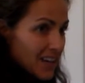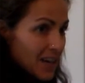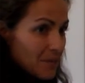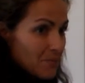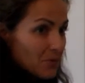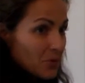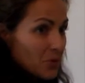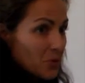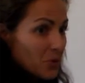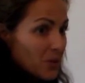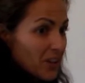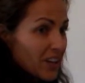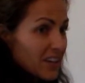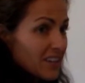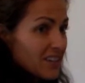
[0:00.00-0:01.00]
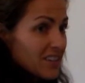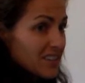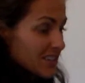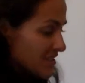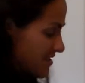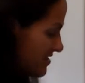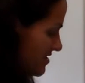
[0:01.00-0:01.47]
I'm recording.
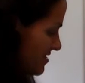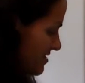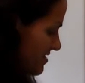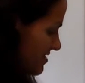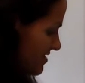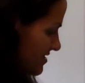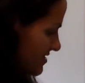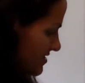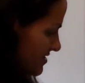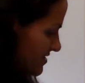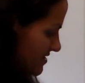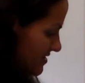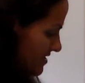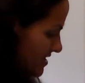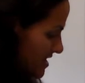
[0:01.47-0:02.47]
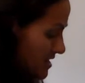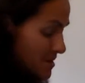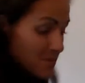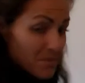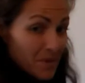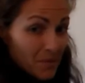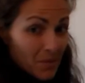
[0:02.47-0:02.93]

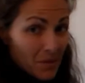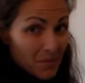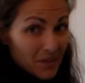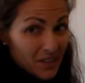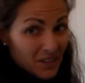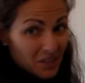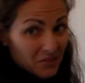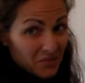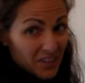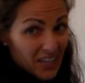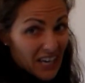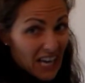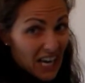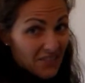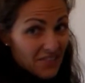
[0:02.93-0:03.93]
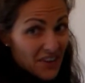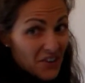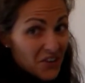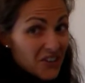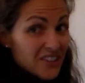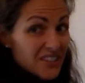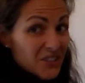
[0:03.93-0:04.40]
I might be in here for like a half
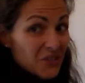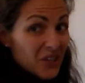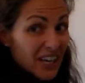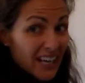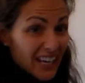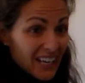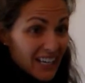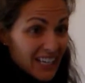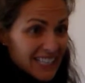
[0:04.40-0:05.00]
hour. Is that okay?